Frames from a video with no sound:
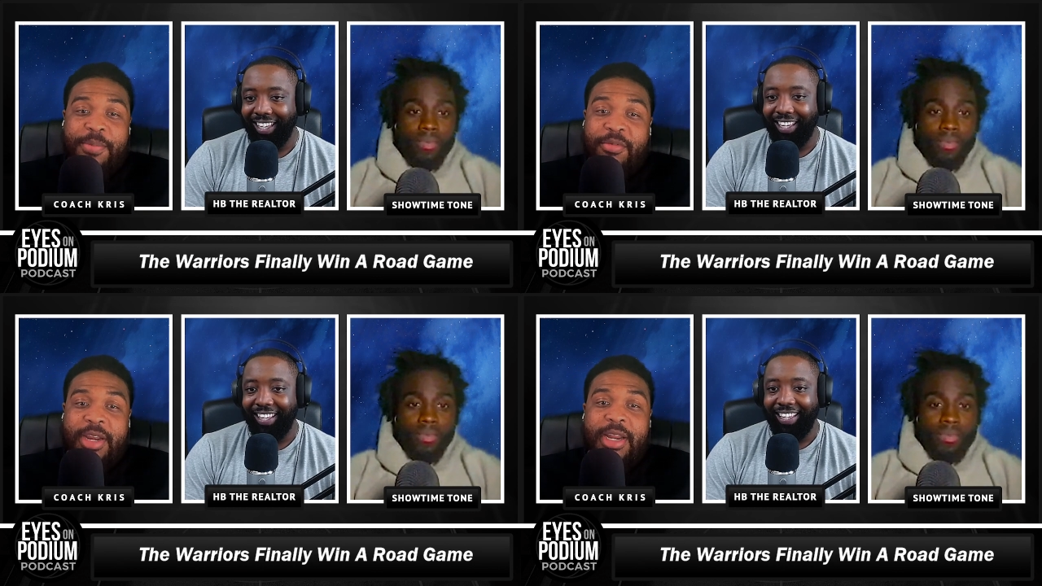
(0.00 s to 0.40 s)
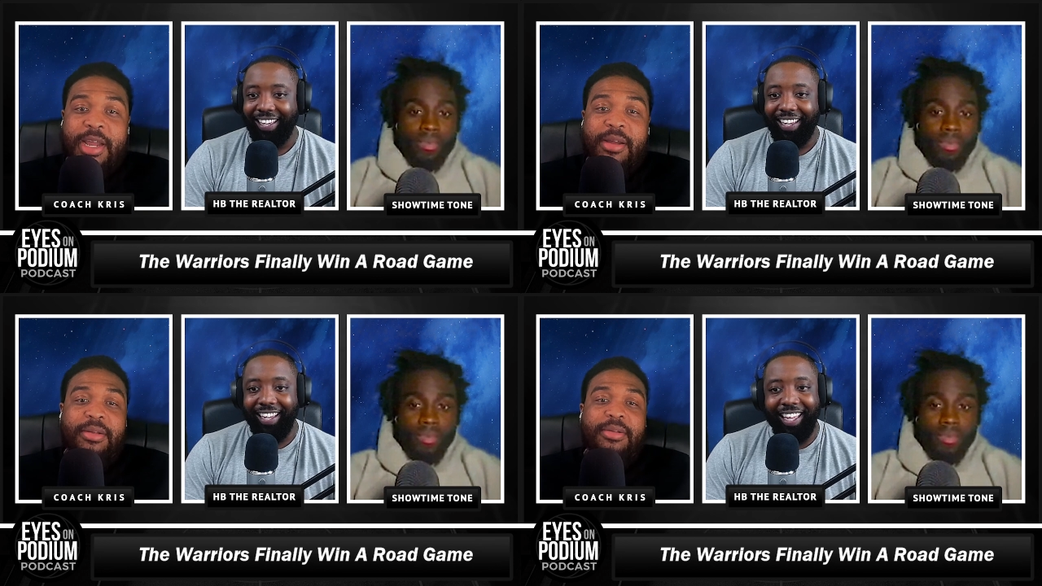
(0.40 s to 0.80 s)
Speaker 1: happening right
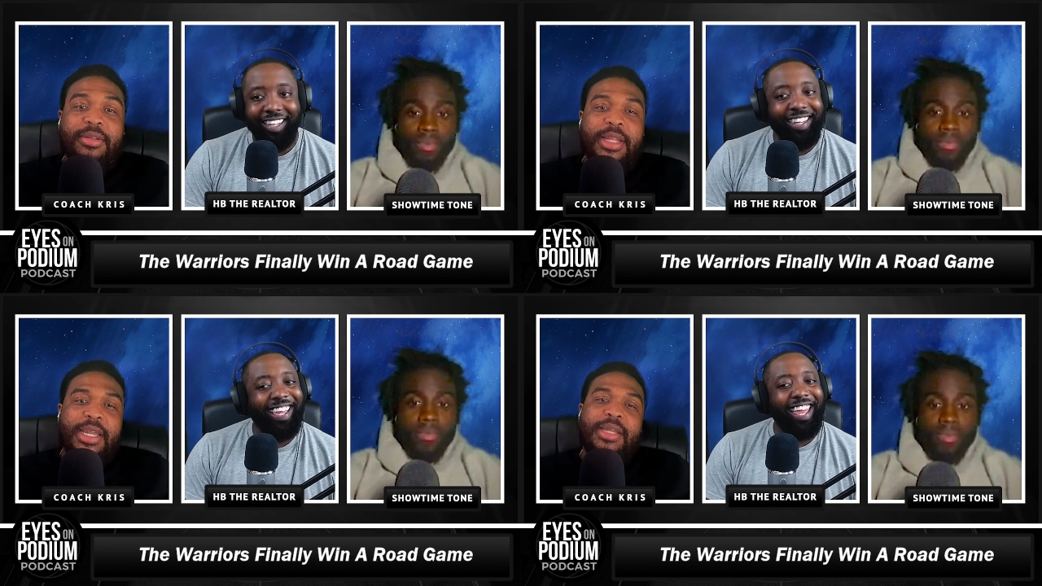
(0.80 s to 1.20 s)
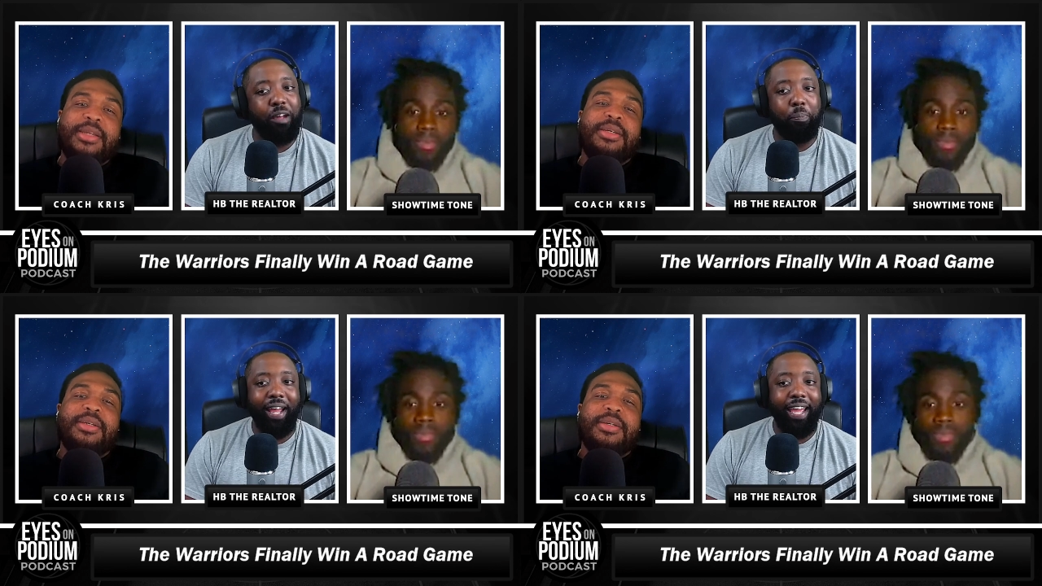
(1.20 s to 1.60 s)
now. Is it
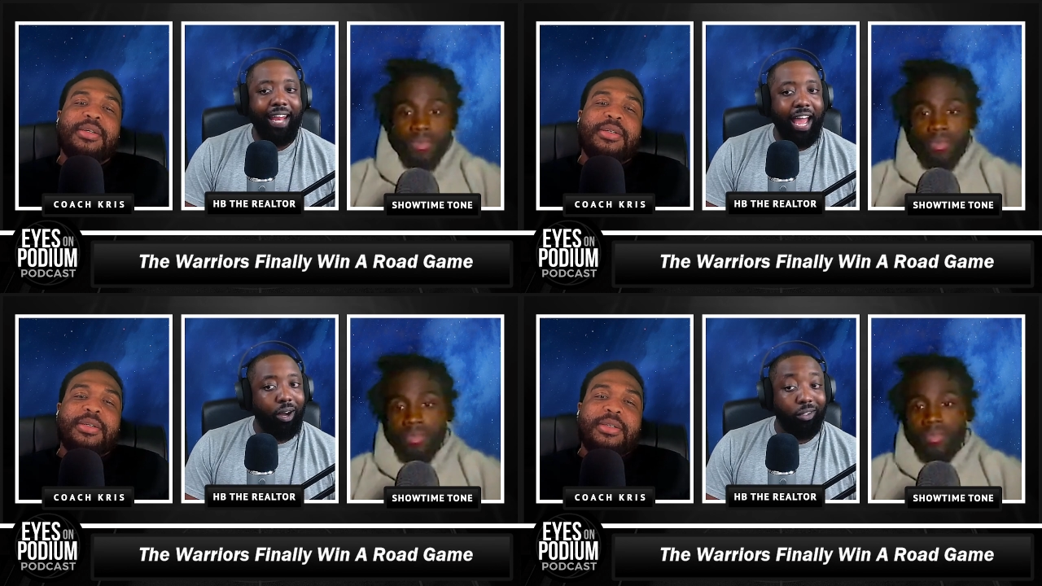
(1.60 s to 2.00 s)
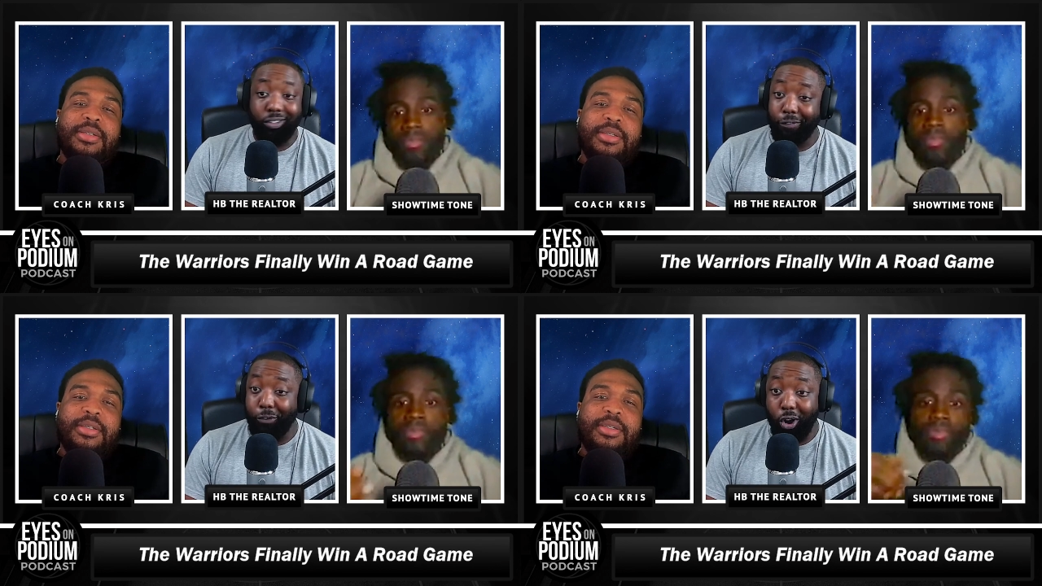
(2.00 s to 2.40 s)
getting played out
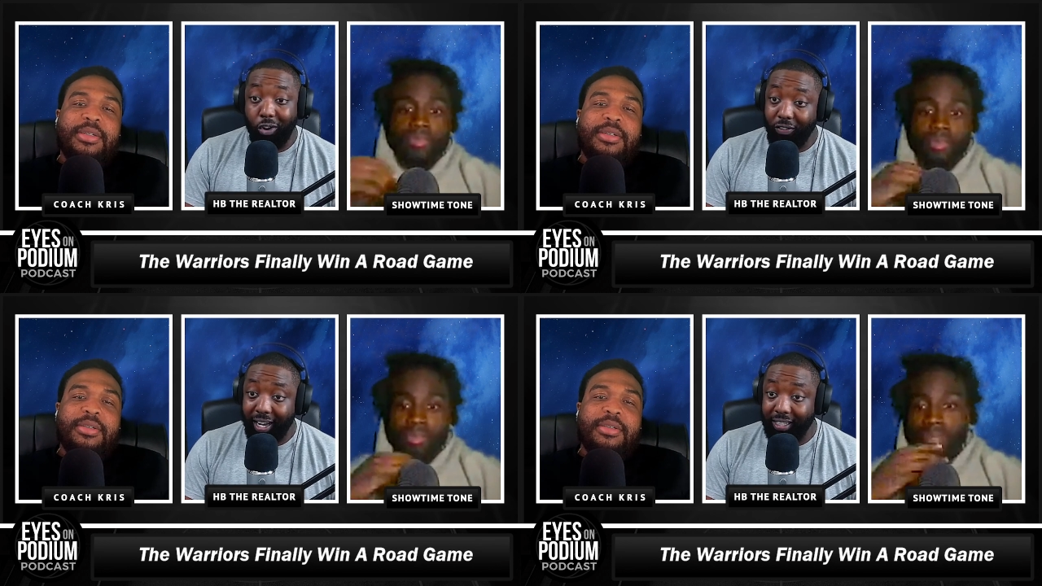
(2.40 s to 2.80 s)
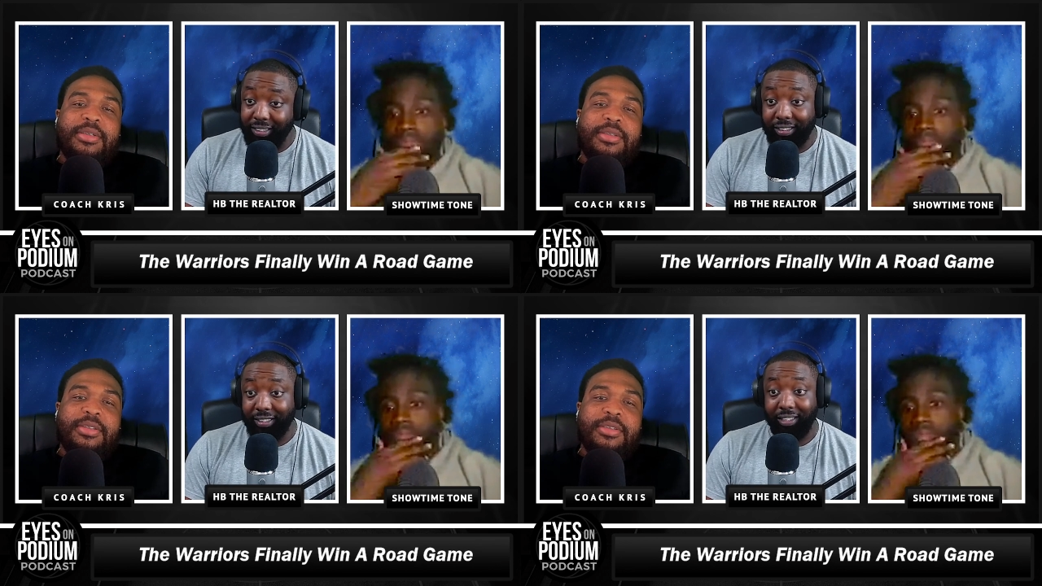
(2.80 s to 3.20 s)
the four
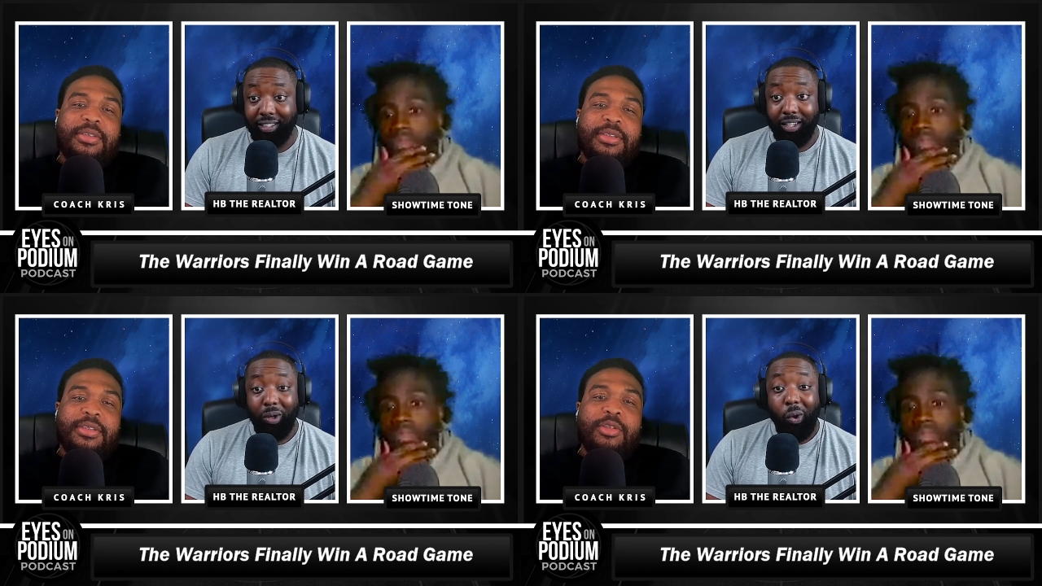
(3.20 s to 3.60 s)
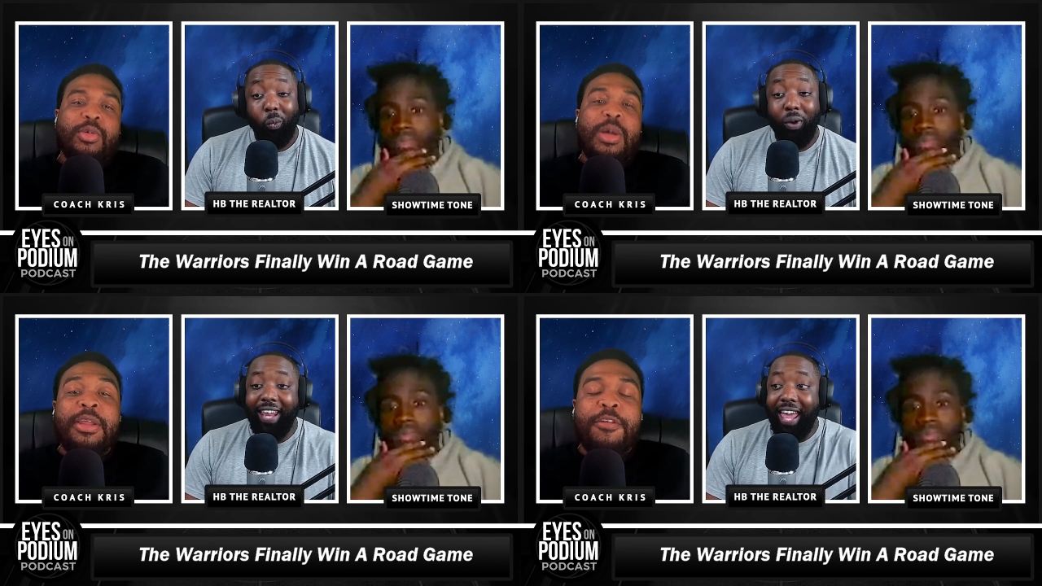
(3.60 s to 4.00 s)
rings?
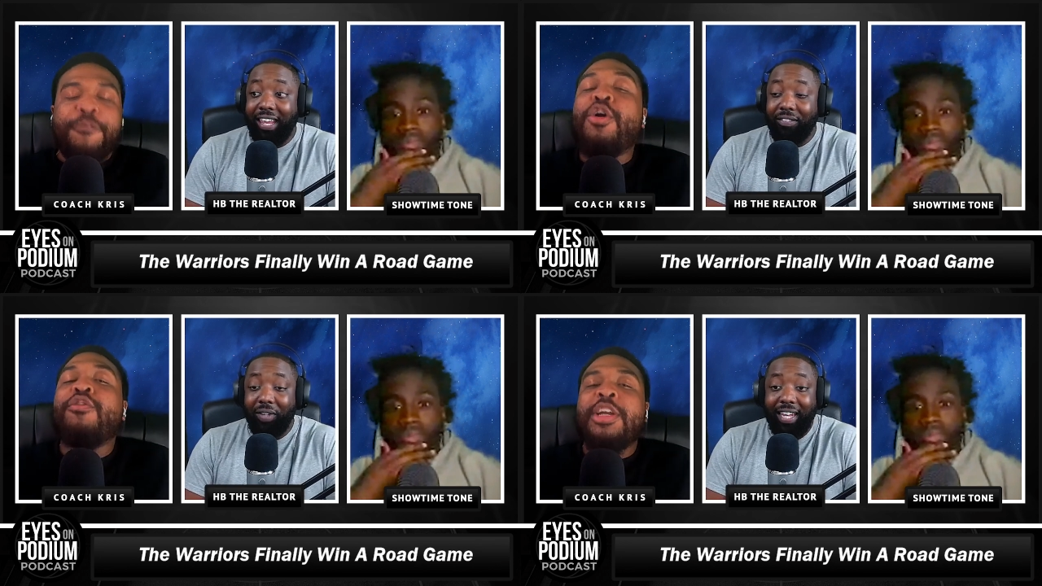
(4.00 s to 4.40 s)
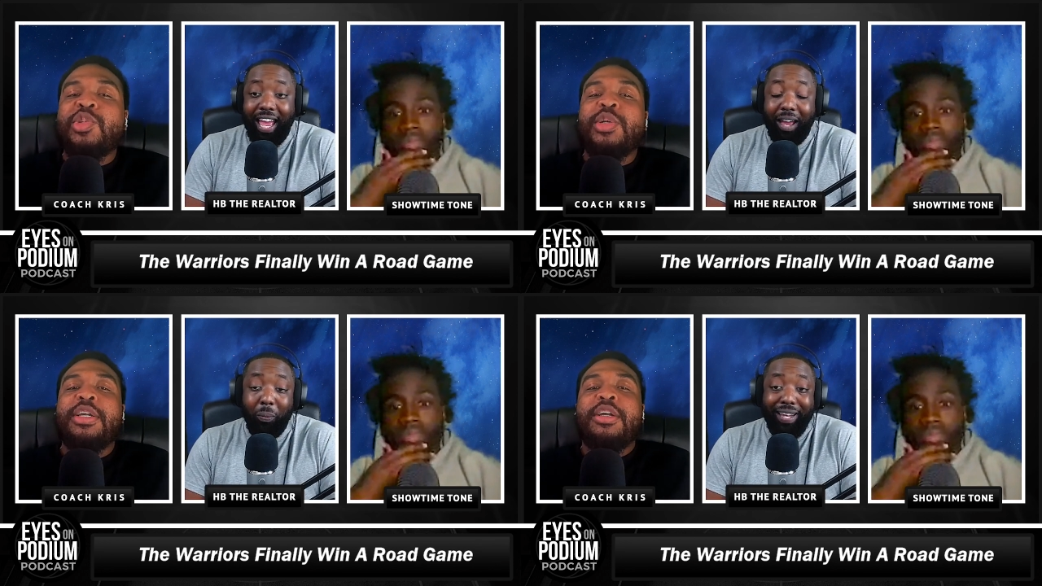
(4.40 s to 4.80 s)
Speaker 2: I we mean, not, four we rings
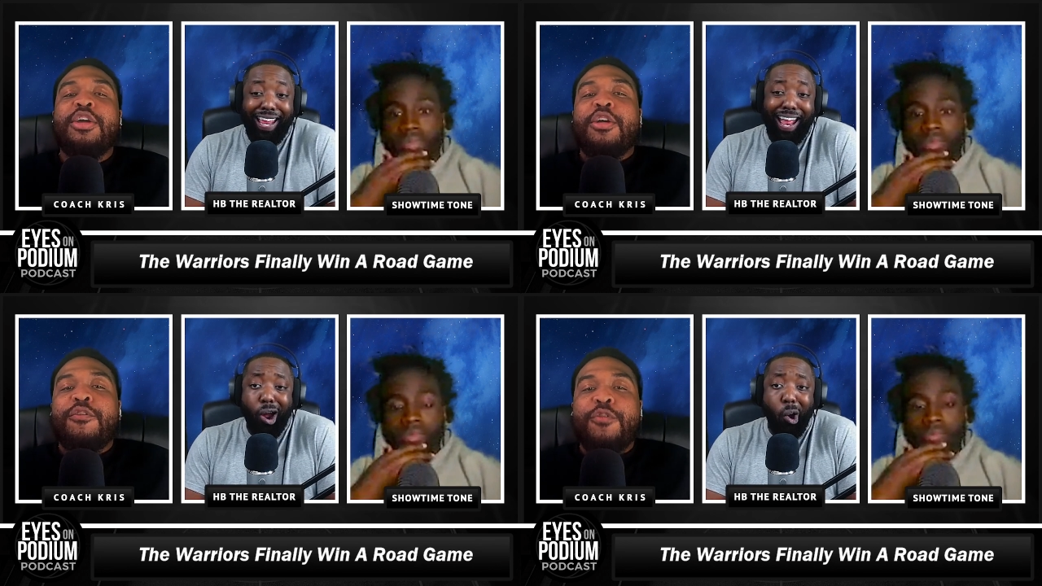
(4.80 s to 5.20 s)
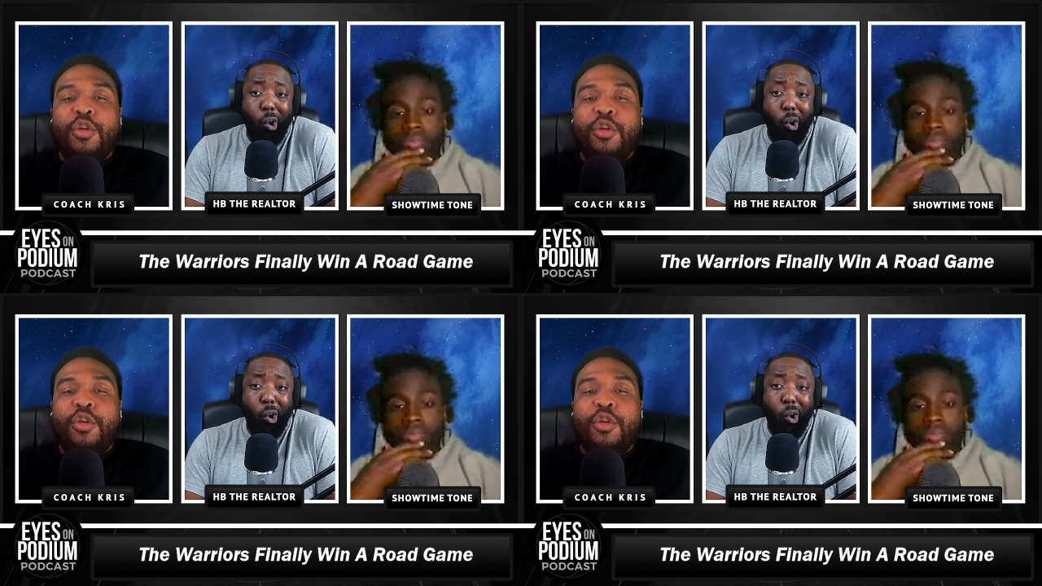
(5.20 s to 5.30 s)
not, we
Speaker 1: not